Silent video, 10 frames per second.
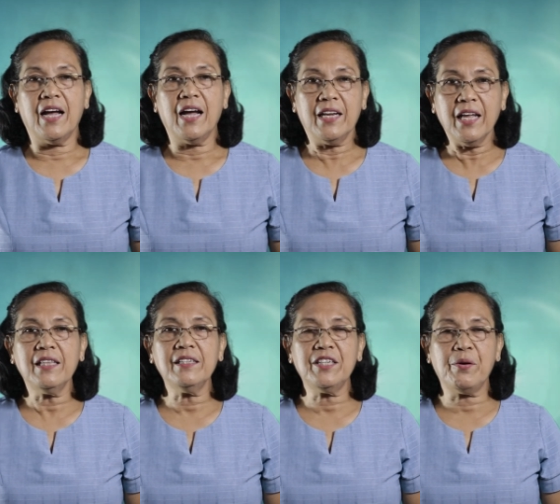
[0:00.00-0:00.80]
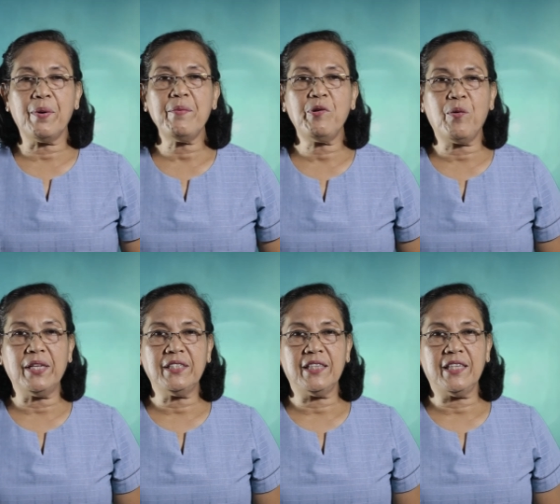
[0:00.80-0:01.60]
Another derived
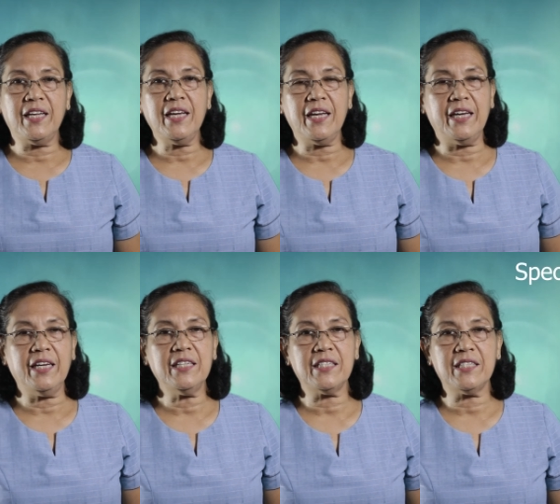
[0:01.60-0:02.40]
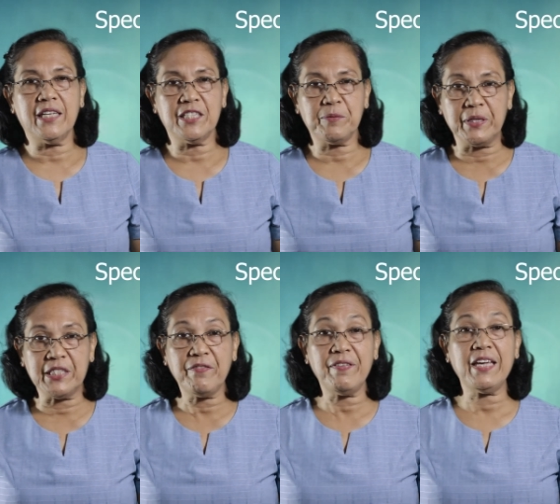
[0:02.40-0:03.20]
quantity is the
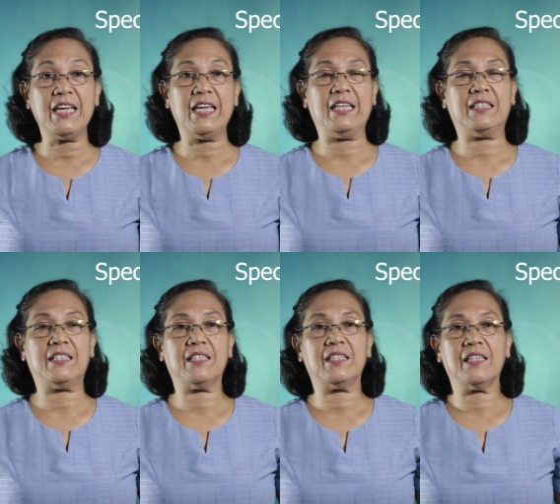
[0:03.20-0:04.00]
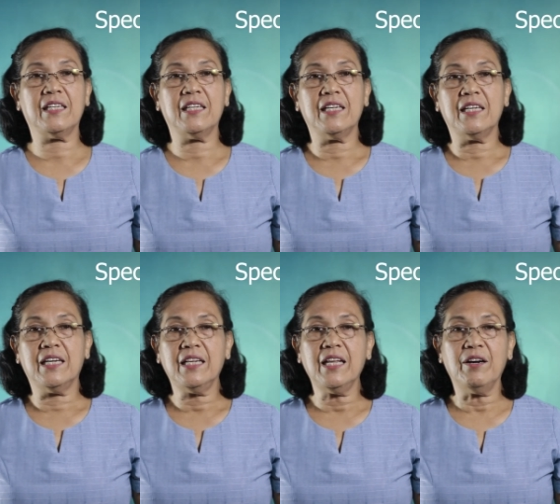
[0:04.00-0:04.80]
specific heat.
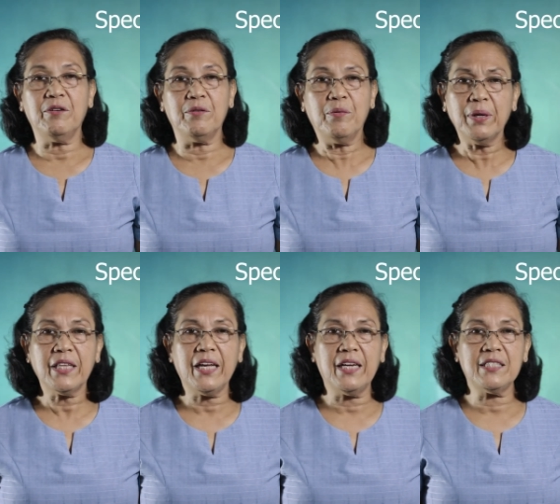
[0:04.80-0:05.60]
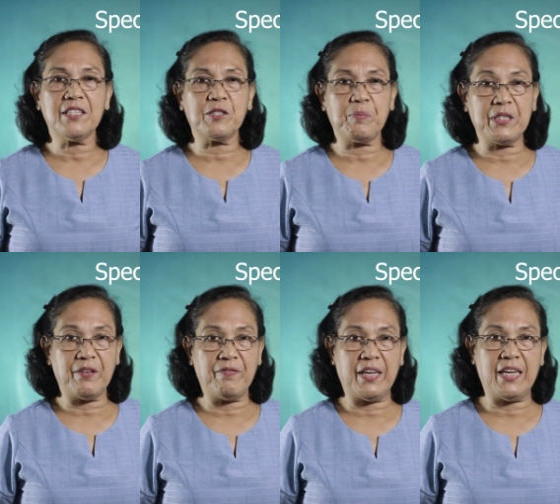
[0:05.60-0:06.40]
Now, what is
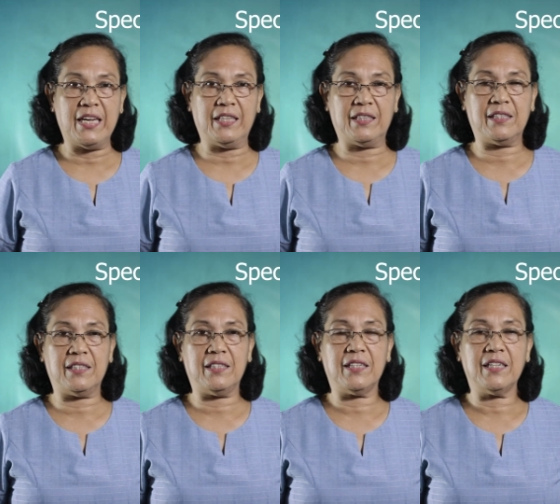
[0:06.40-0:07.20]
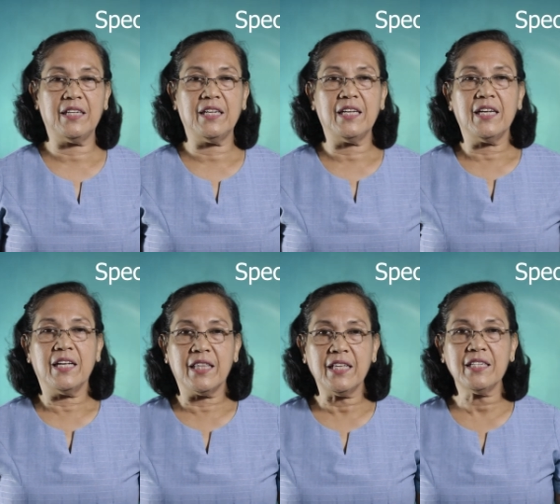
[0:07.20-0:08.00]
specific heat?
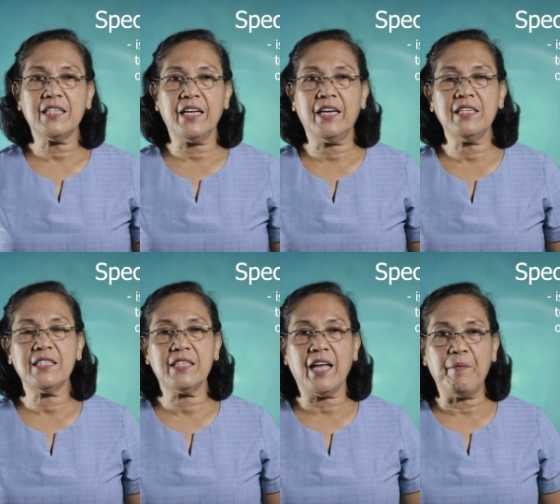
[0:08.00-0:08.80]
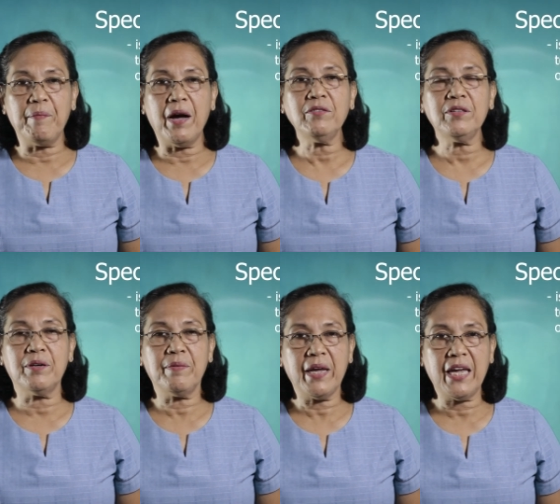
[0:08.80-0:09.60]
This is the amount
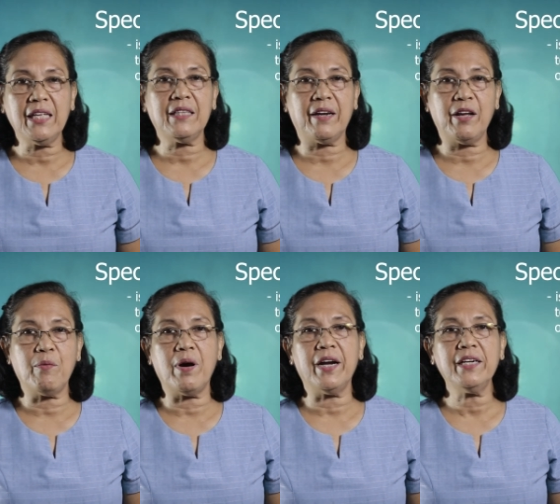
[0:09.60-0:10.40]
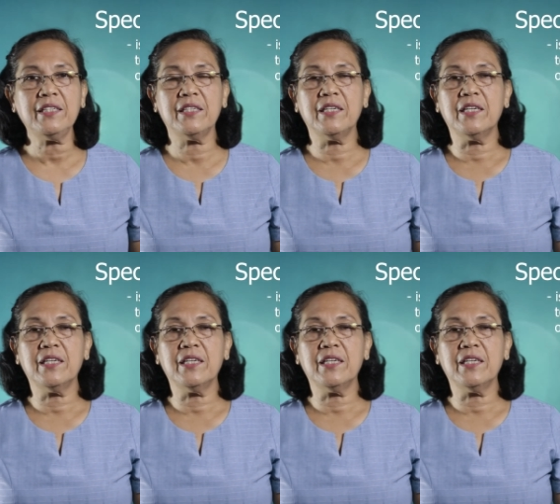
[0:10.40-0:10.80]
of heat required